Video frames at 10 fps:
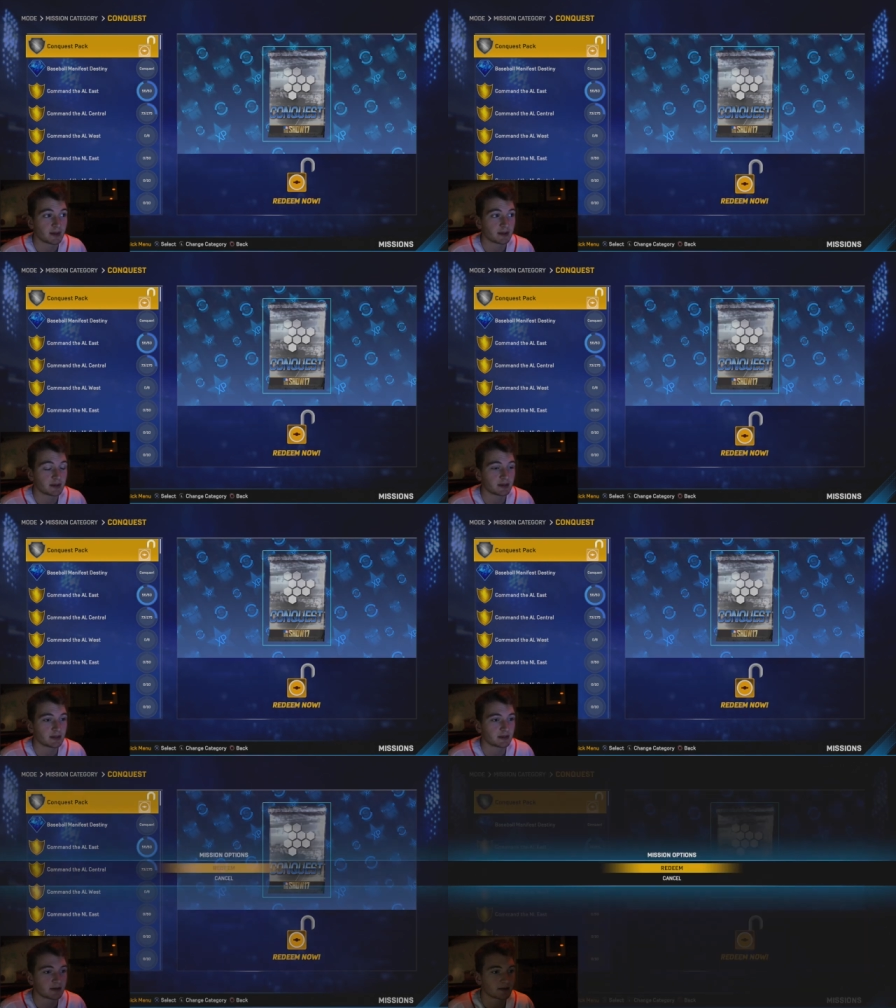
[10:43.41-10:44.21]

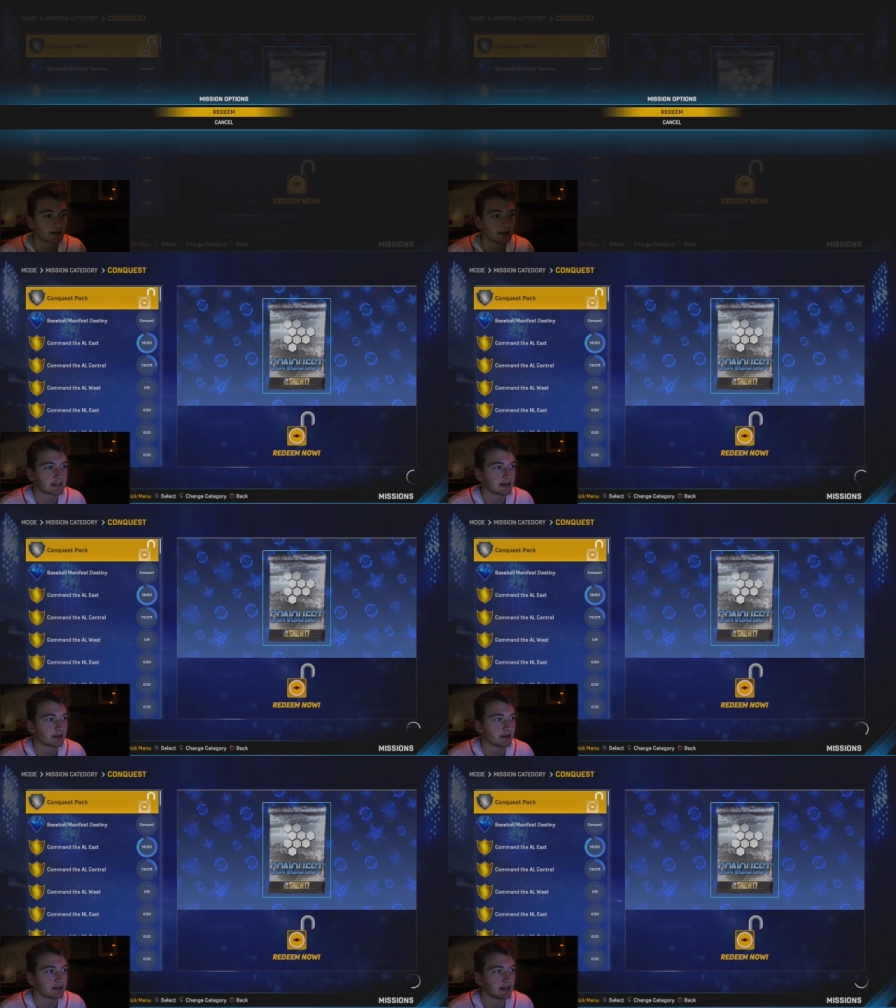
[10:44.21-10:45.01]
It, it said
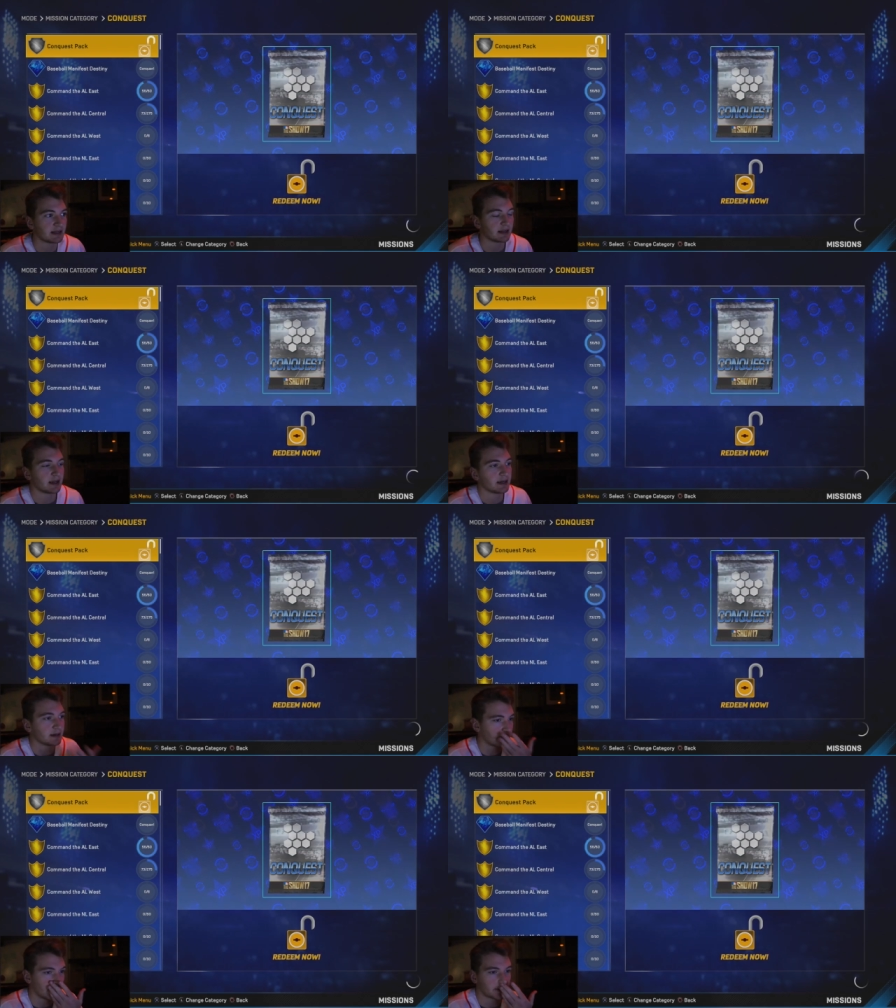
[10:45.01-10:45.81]
it contained a
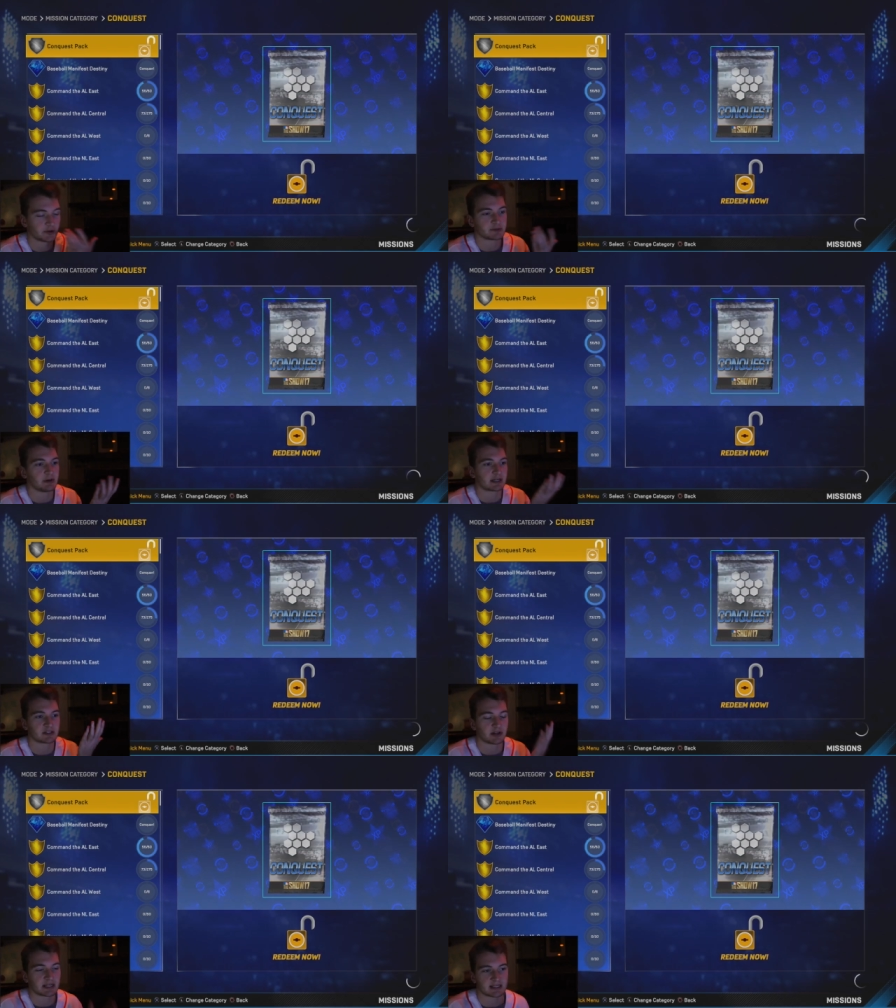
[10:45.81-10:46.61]
hidden conquest pack,
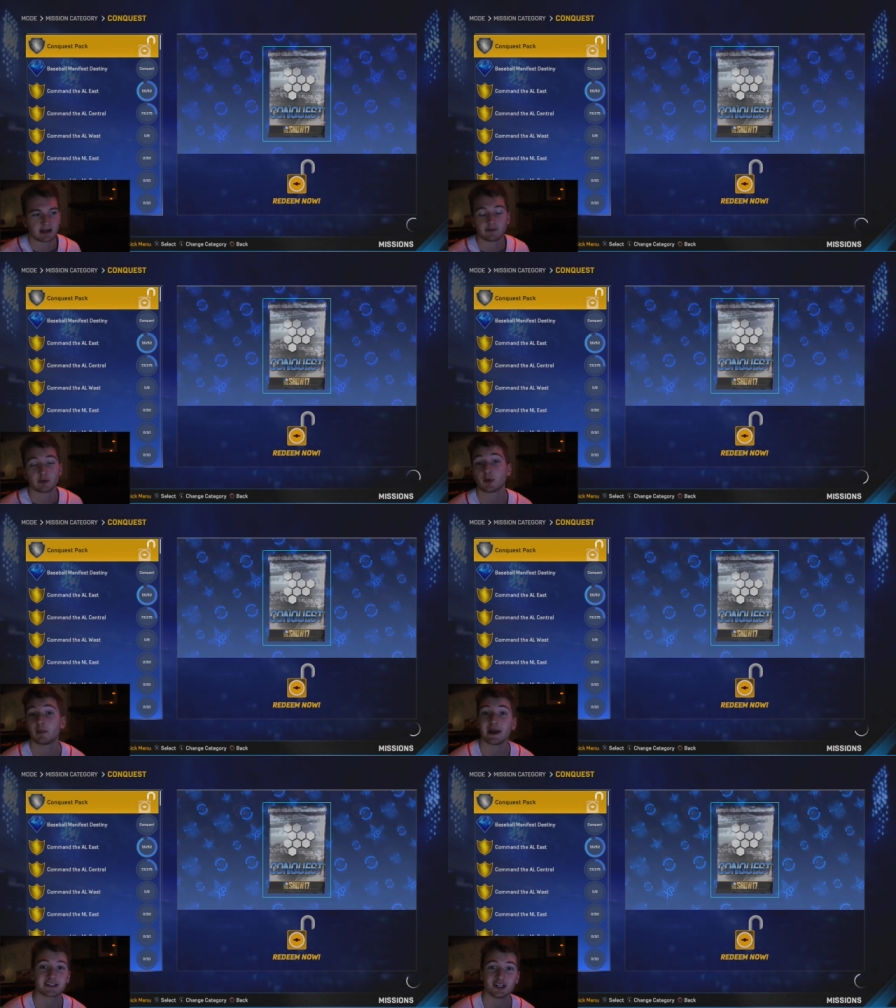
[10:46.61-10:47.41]
so I guess I have one more
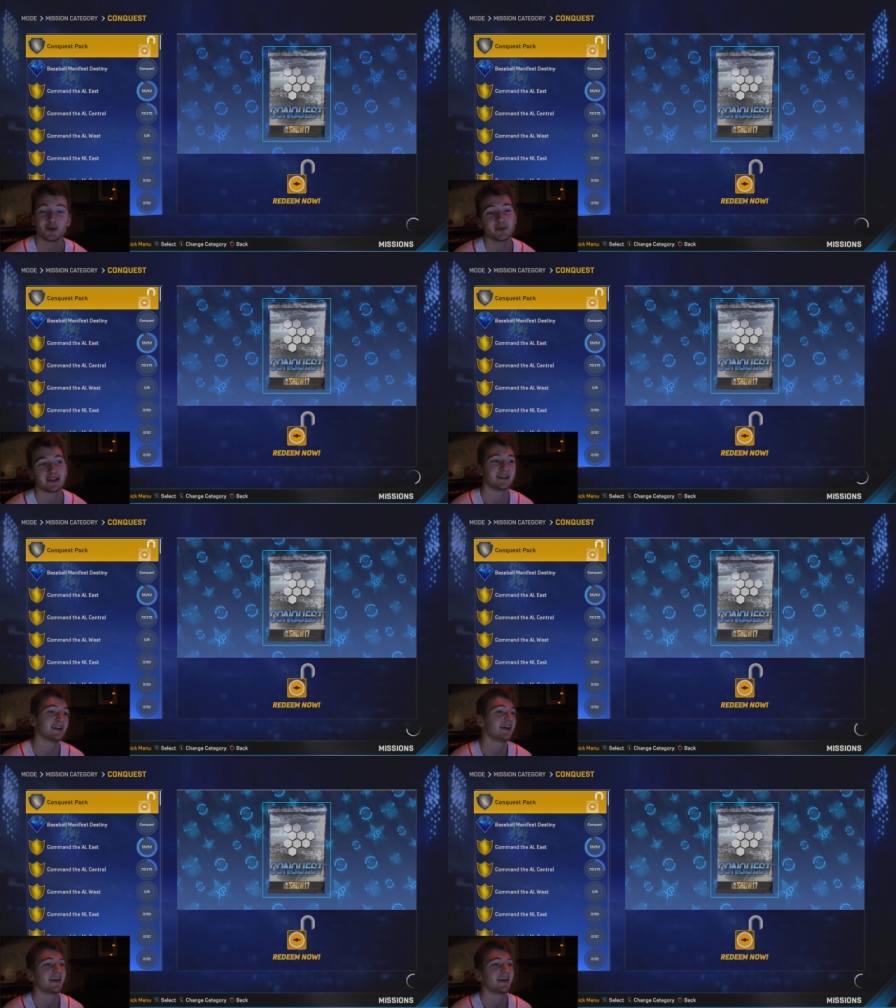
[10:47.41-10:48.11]
pack to open.